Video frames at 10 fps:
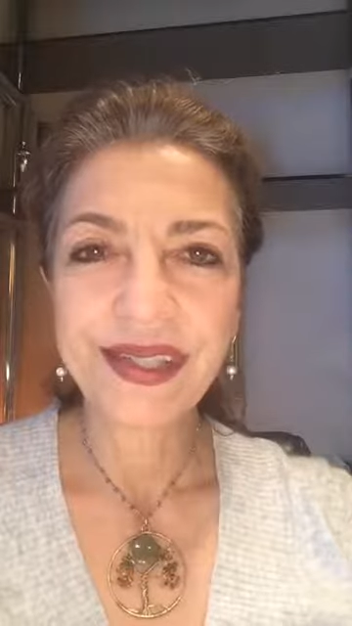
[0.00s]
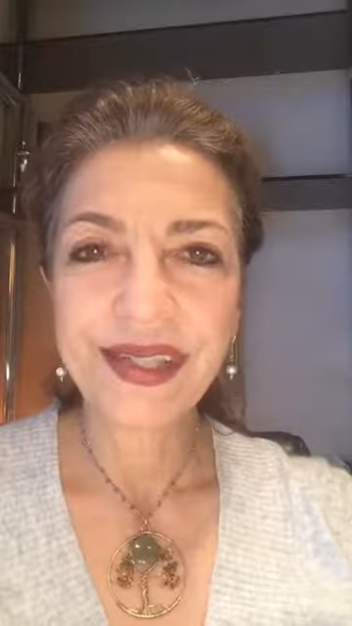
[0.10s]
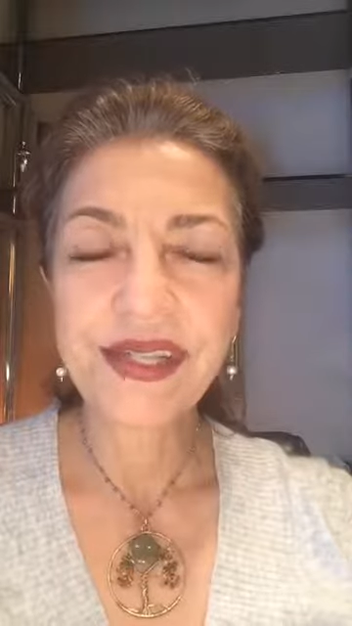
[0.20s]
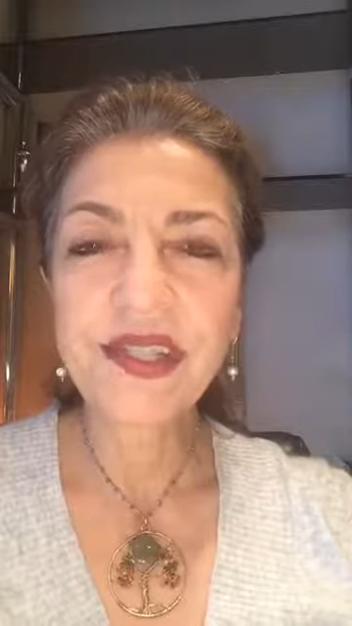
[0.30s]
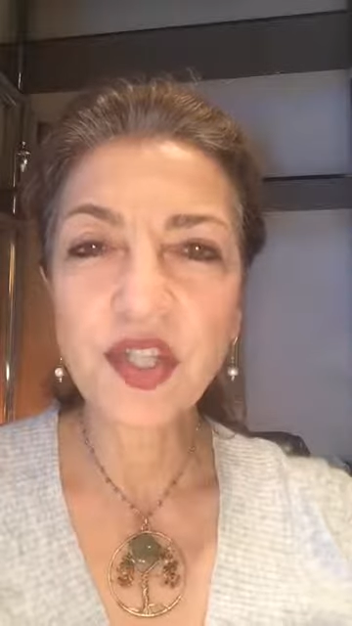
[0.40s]

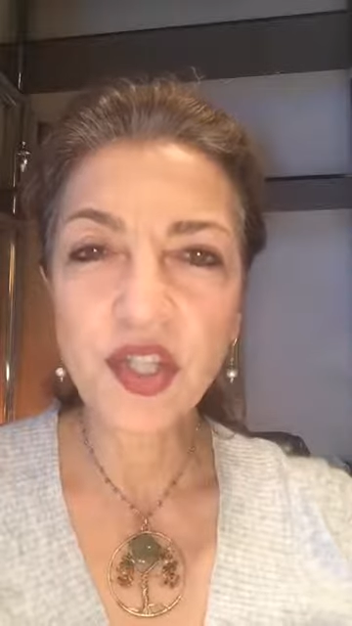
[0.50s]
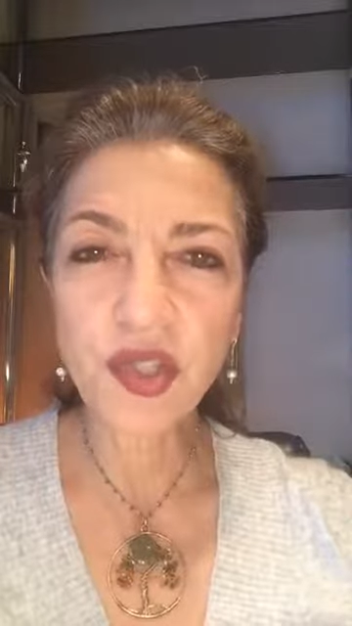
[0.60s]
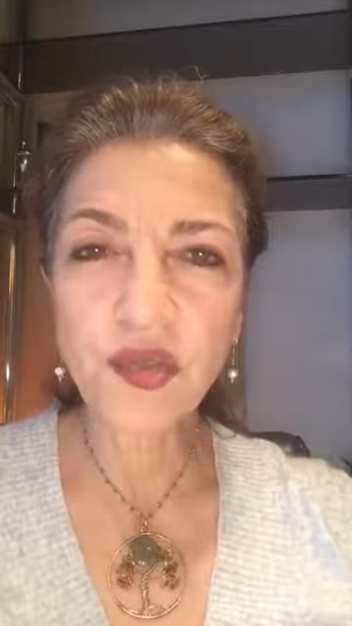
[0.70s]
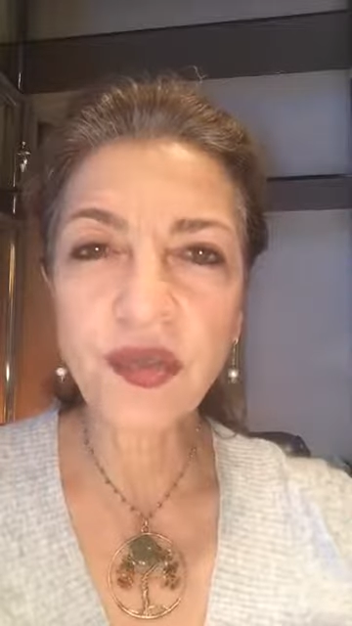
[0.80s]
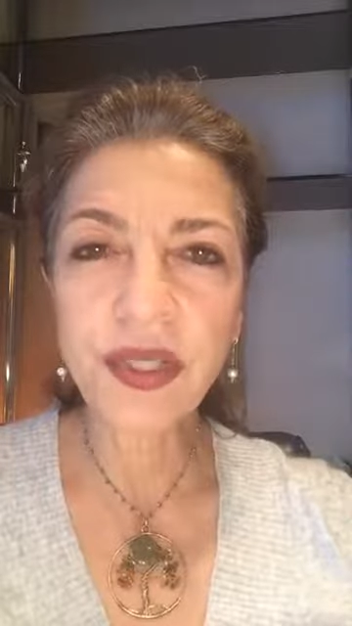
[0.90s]
is the
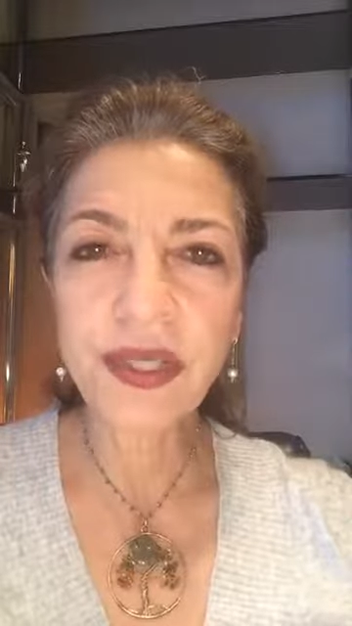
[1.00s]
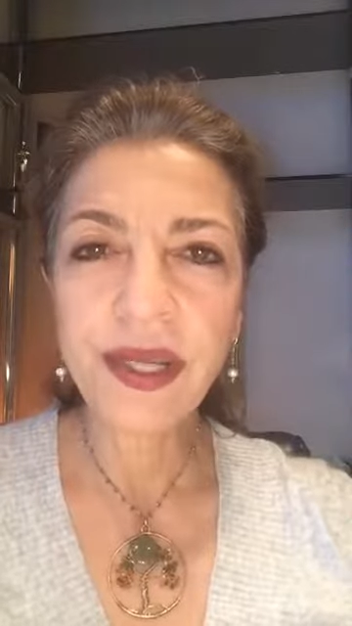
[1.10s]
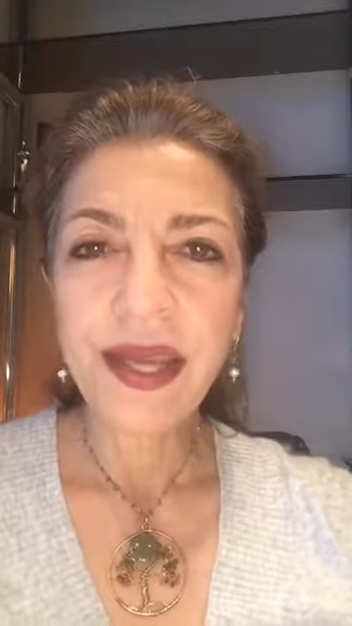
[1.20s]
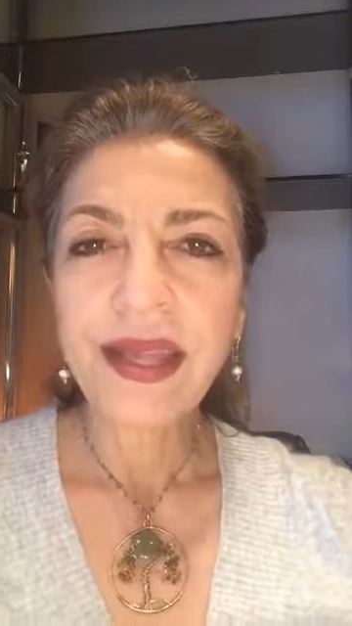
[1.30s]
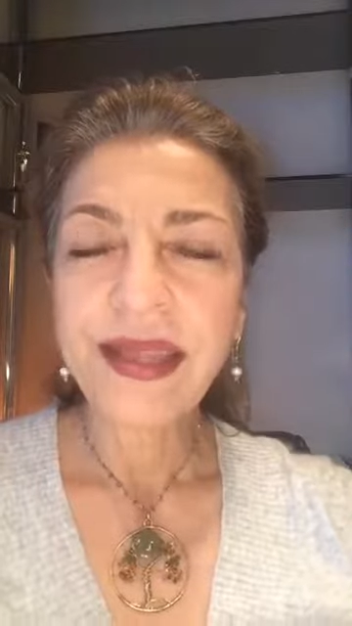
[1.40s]
children
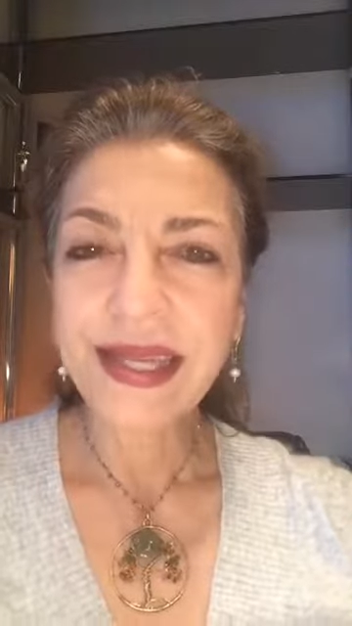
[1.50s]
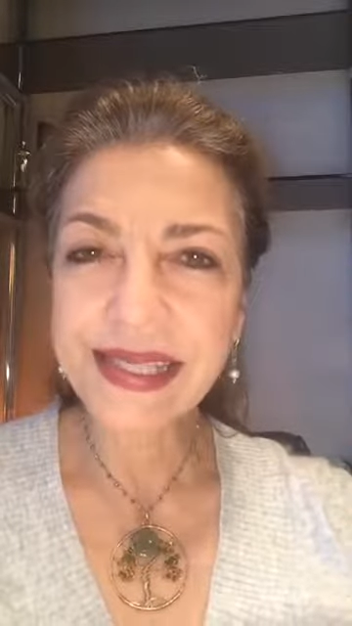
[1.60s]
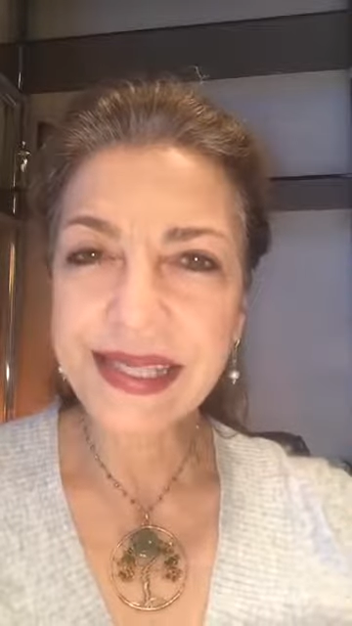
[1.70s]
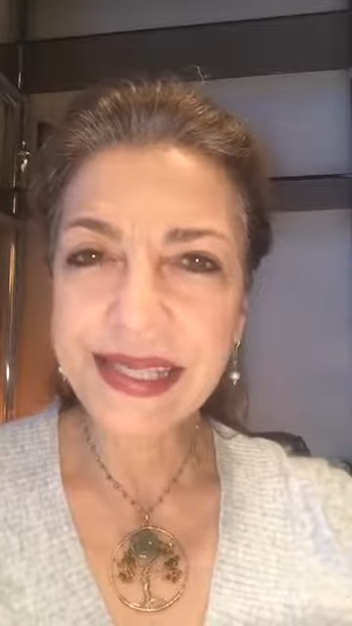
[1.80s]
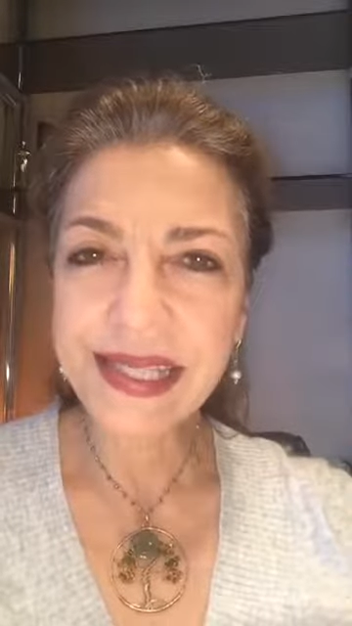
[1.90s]
that
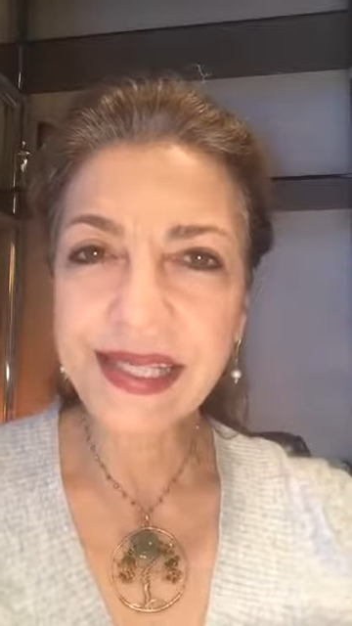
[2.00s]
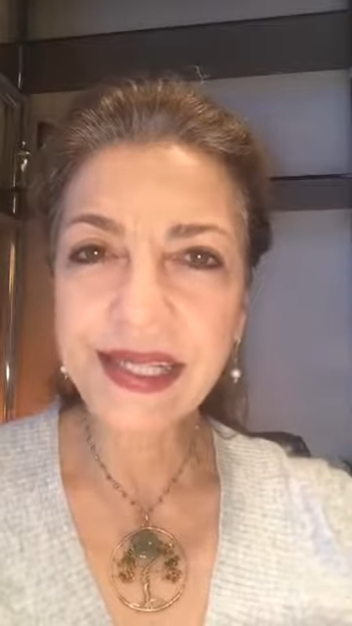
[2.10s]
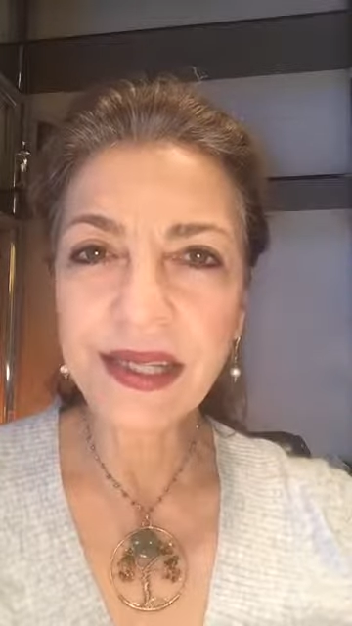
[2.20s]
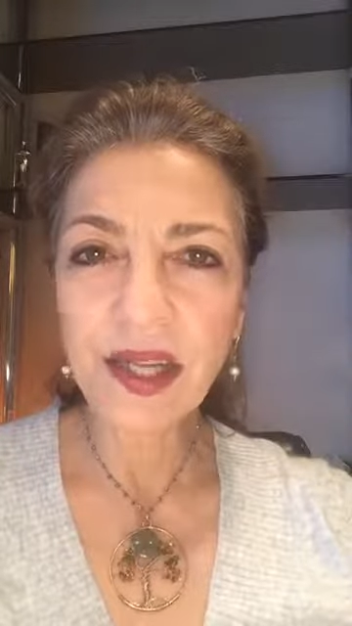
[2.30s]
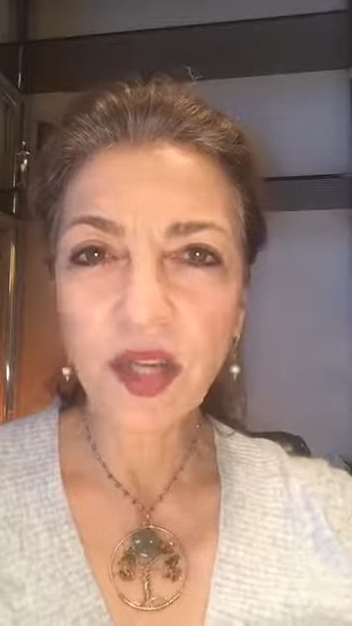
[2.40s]
see
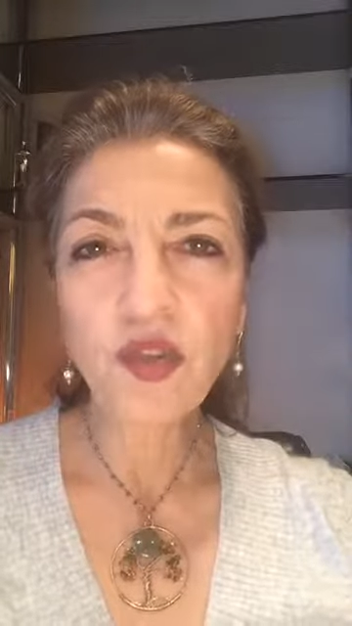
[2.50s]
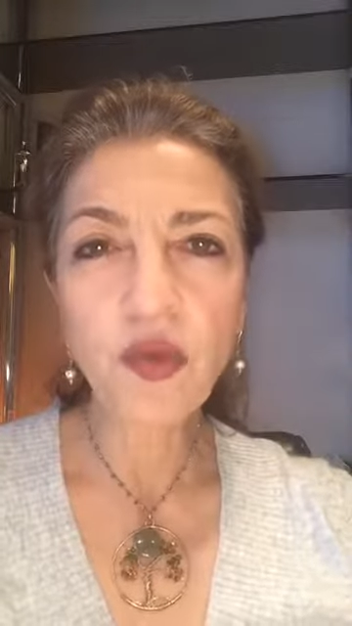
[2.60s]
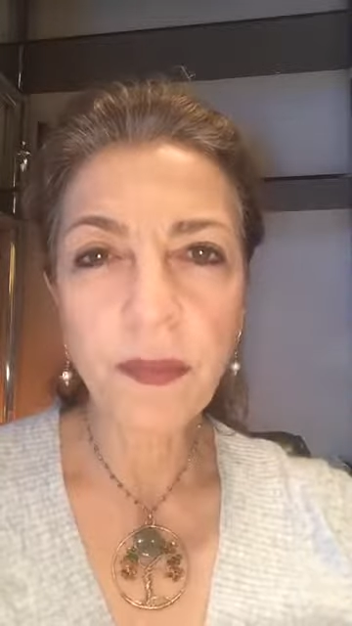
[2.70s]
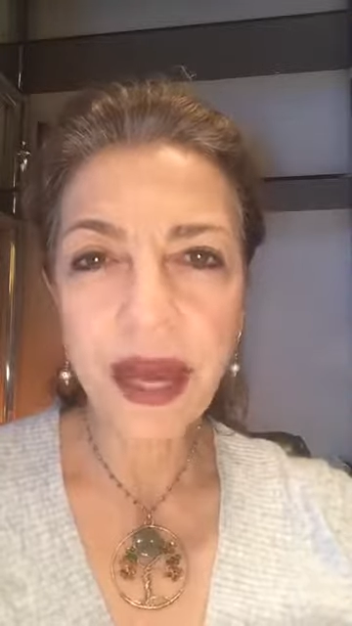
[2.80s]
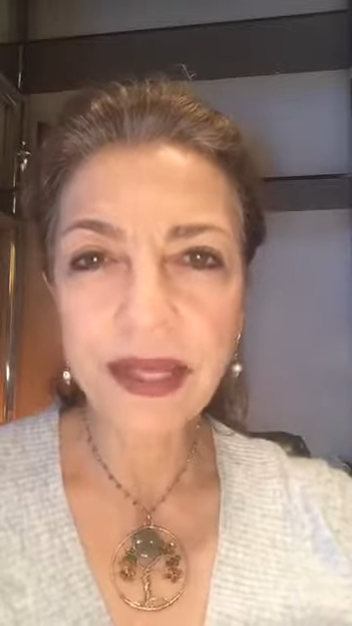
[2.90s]

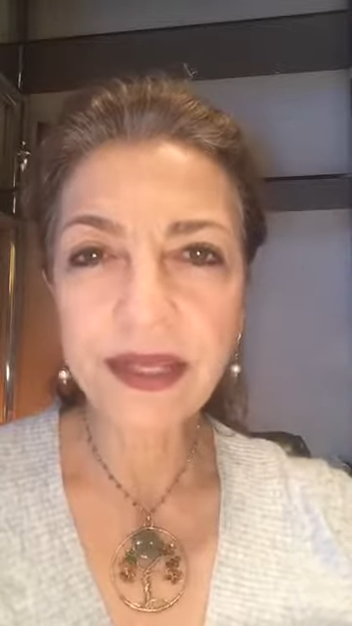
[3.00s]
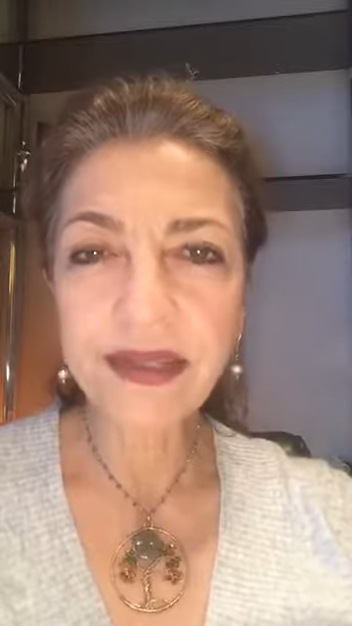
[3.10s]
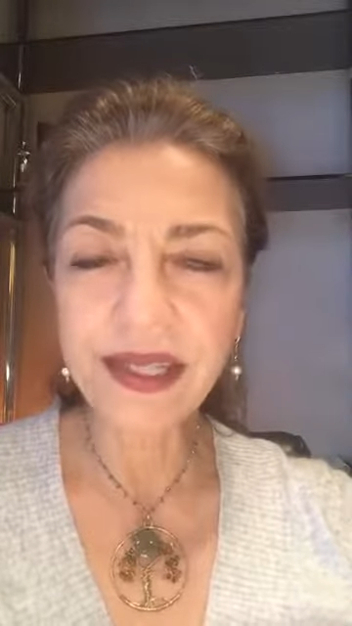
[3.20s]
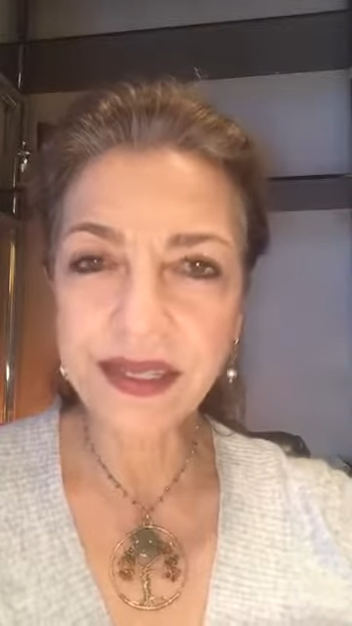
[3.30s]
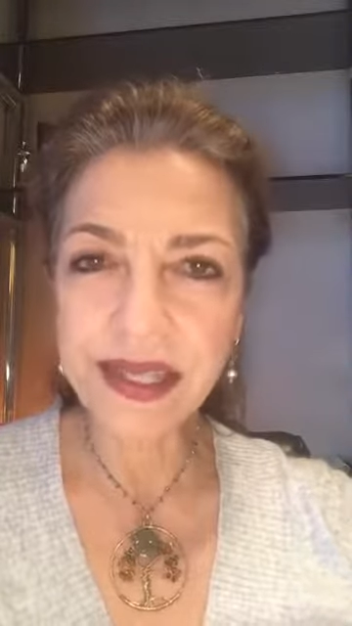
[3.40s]
traumatic
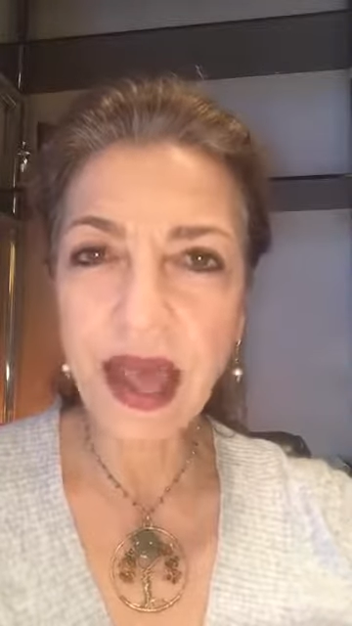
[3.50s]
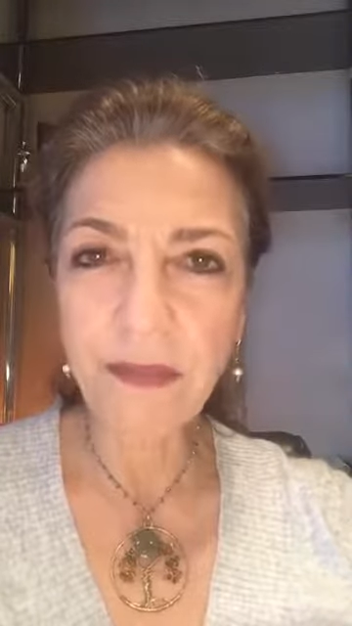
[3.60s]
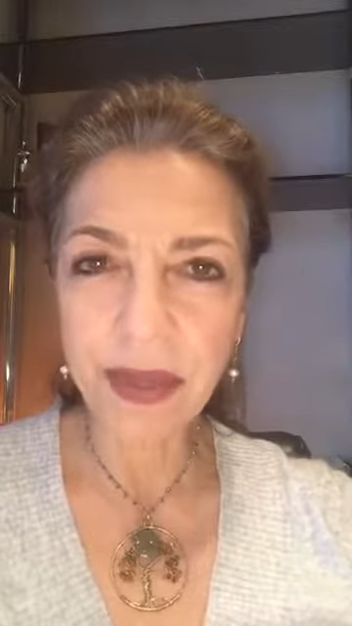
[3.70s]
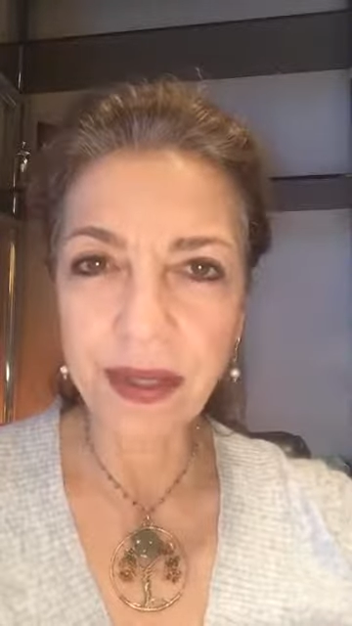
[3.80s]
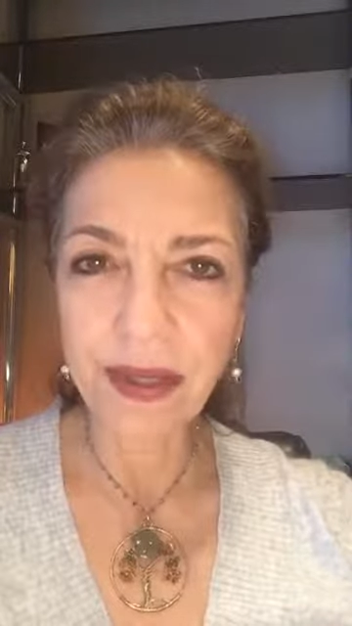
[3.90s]
things happen.